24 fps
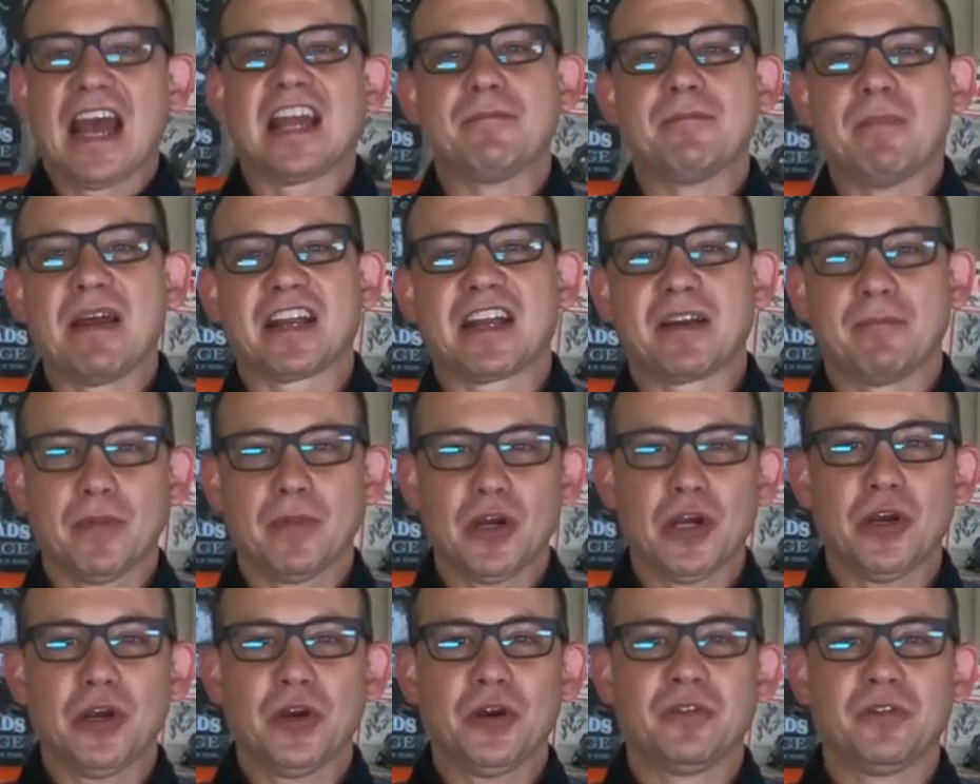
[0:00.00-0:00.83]
to make a
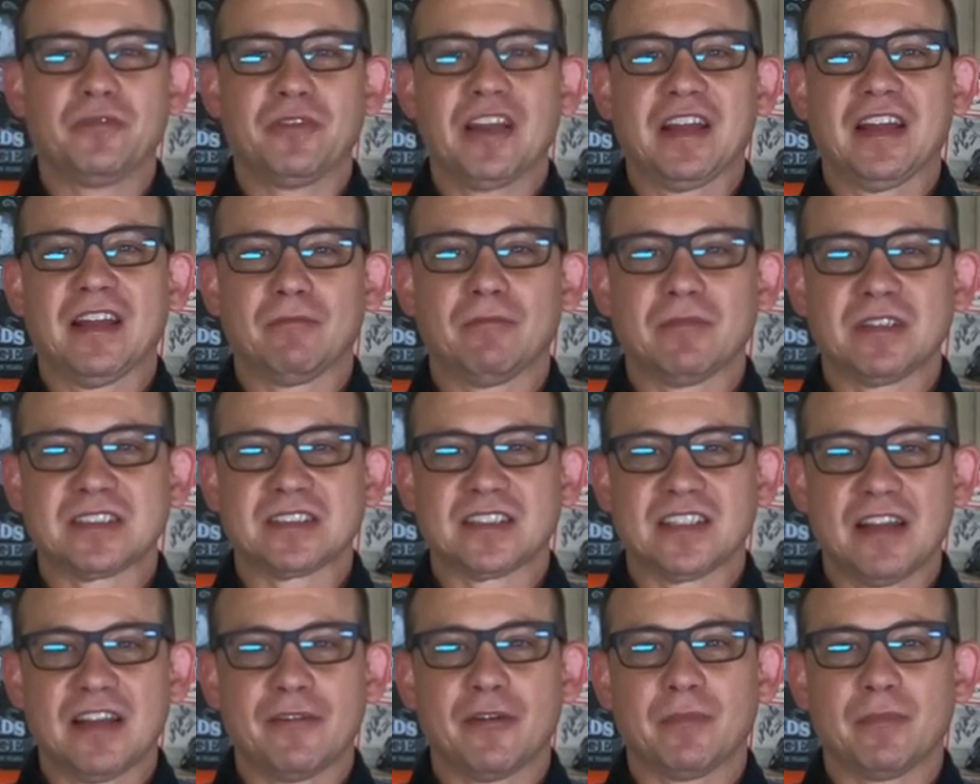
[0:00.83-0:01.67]
move and was
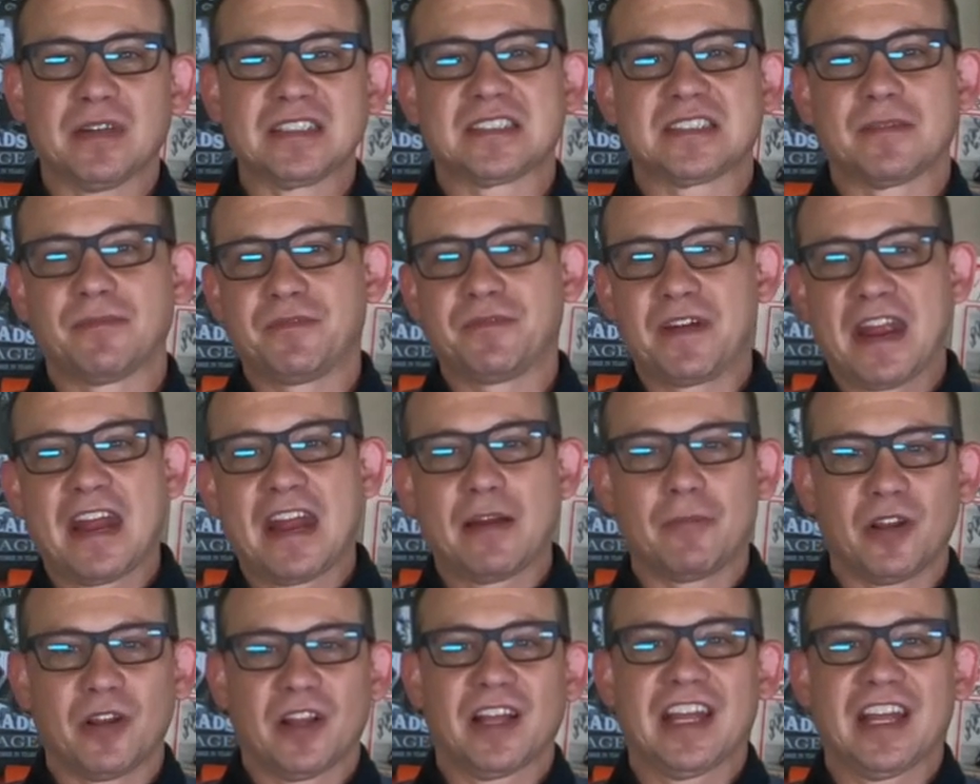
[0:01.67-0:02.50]
living with some
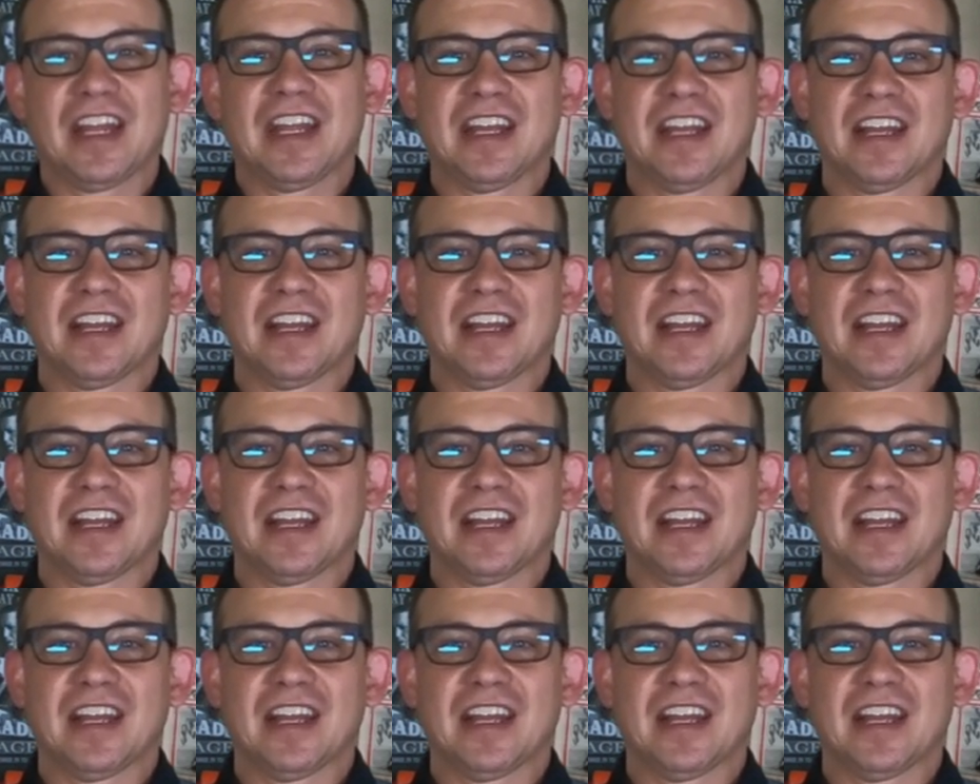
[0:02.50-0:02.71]
family,